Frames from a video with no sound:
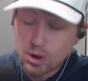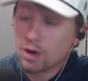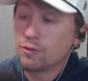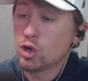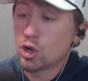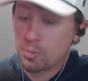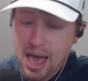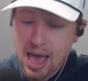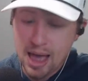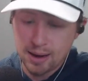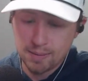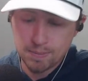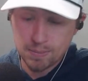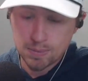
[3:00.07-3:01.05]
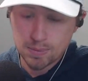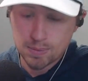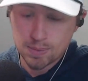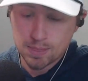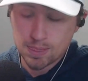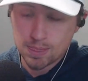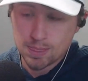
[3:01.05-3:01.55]
of your pen.
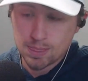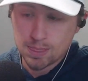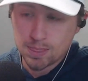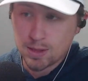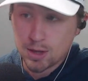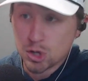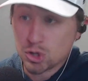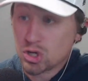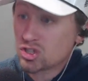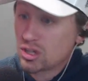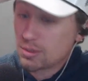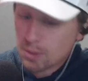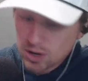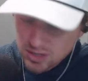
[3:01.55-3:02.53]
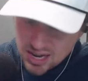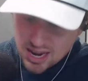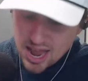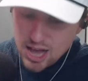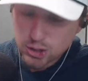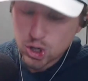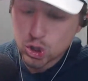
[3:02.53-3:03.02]
Justin
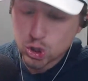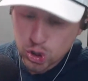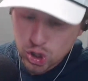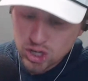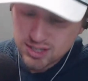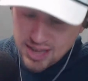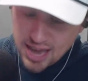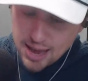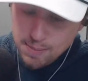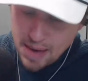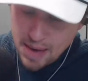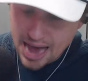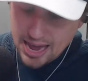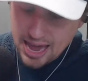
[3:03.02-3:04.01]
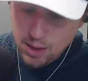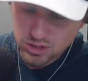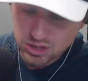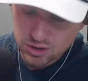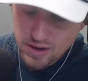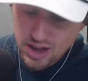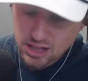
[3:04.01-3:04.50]
Martinez just came back and
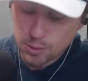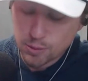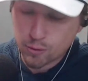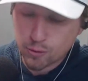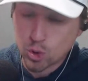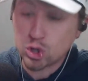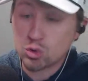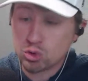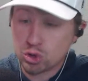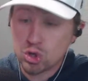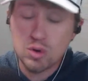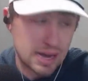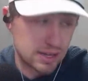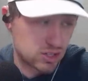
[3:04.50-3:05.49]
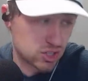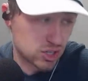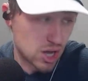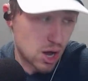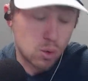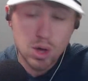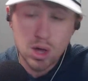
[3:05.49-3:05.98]
was available for you 2 nights
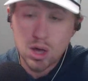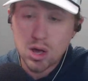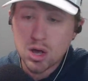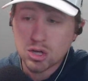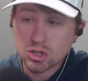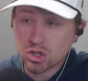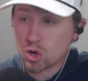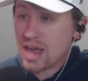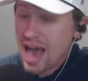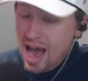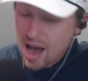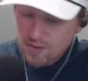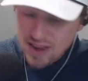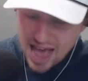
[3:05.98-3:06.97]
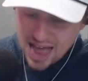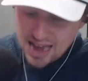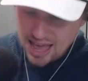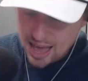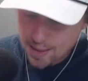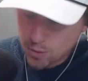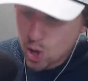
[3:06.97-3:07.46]
ago, so you haven't had
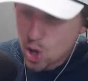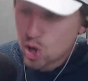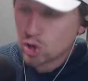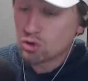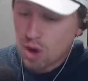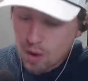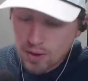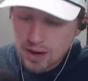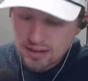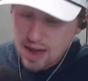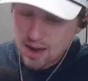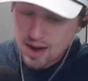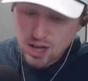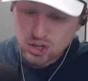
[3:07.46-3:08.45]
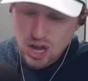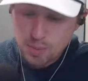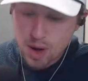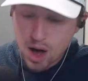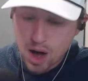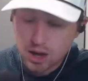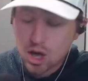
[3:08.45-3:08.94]
him. You're already down A.J.
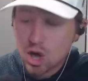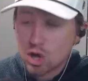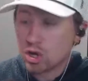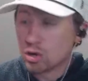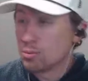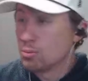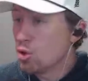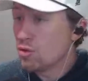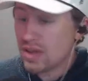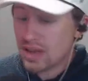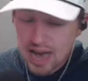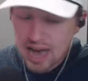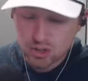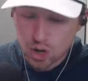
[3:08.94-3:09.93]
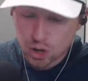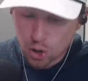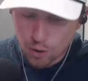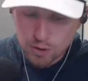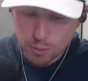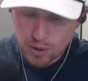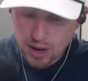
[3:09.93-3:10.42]
Puck. You're moving guys all
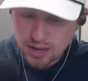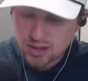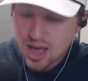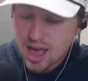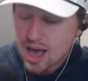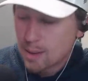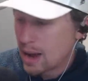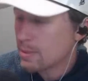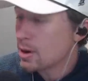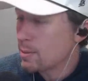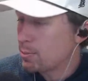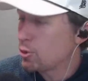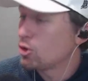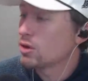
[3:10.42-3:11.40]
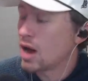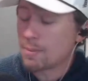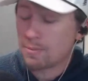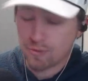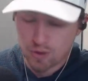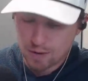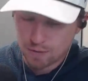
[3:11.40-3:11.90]
over the place. I mean, I'm going to pull it
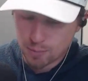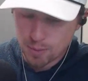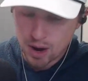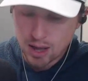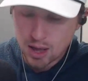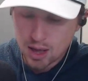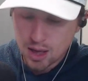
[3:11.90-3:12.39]
up for everybody